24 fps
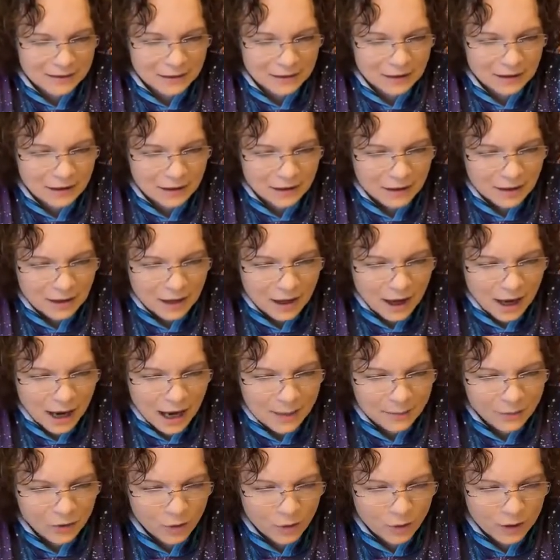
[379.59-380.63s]
I'm
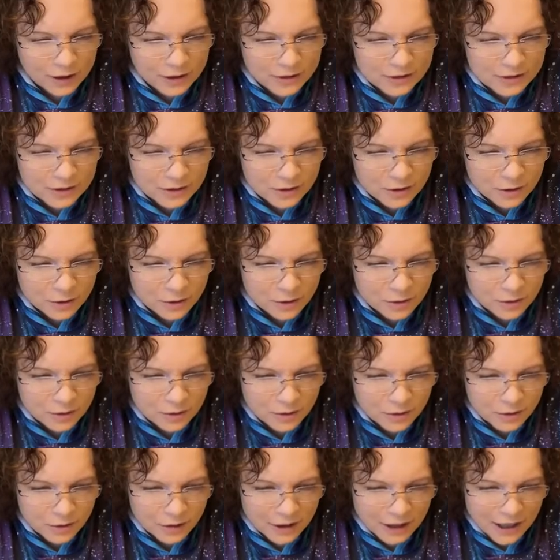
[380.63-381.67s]
going to
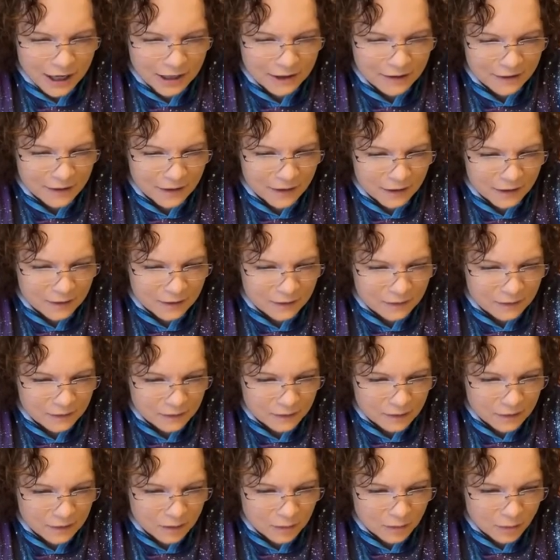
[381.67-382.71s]
create this
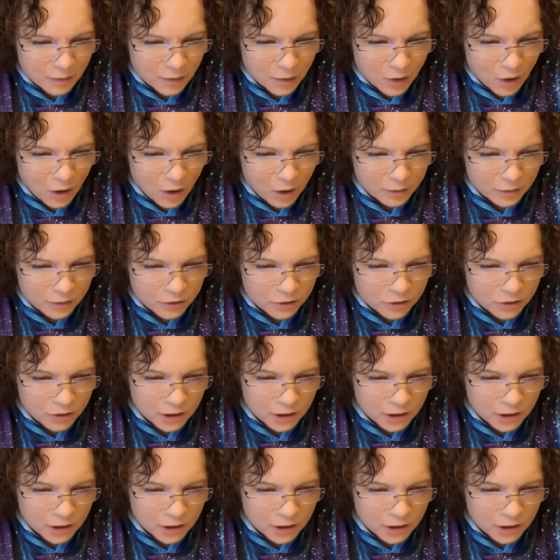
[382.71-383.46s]
palm tree.